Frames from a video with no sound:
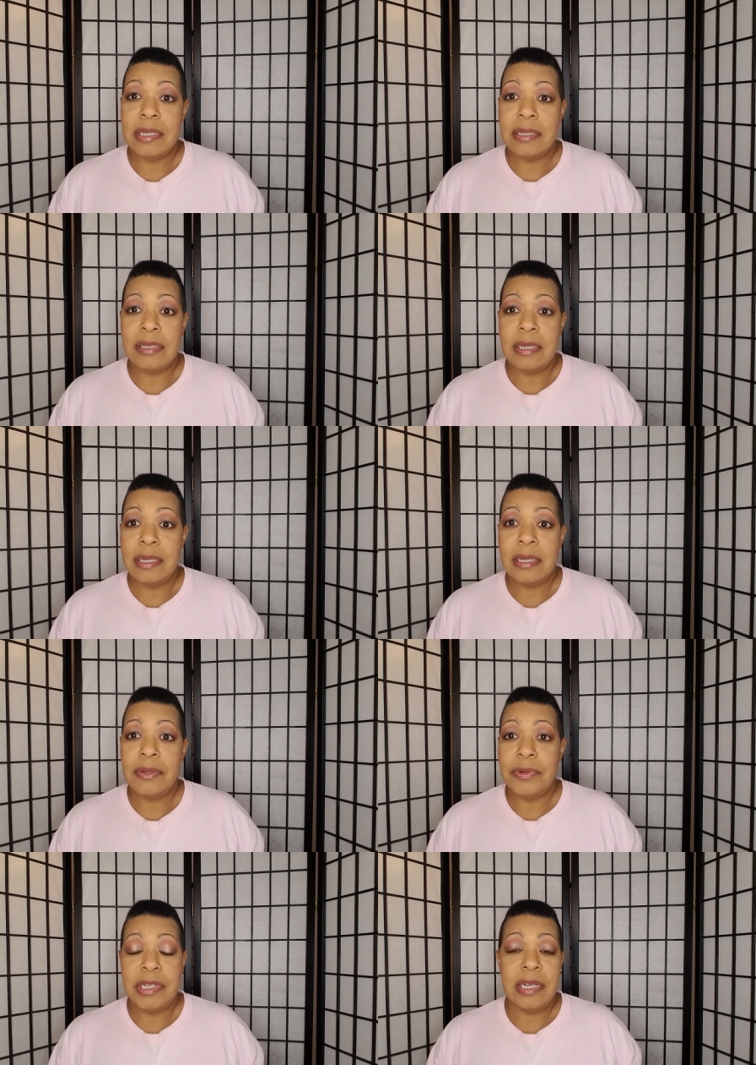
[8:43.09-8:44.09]
to eat
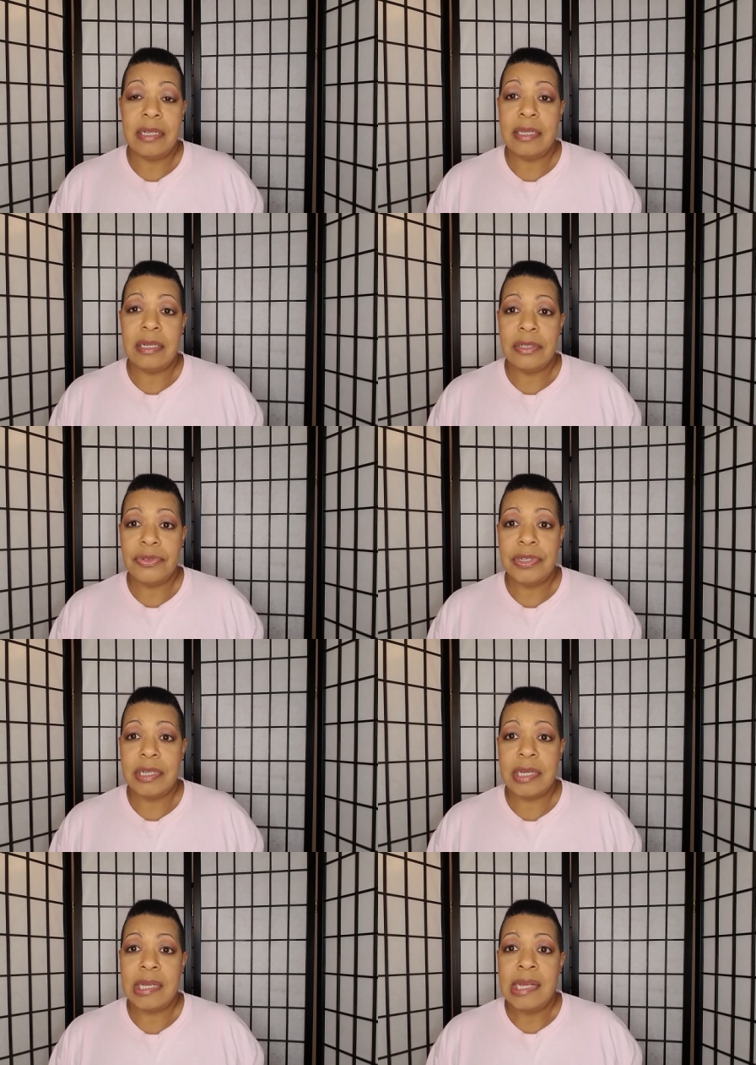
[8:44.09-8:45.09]
or to get anything to drink.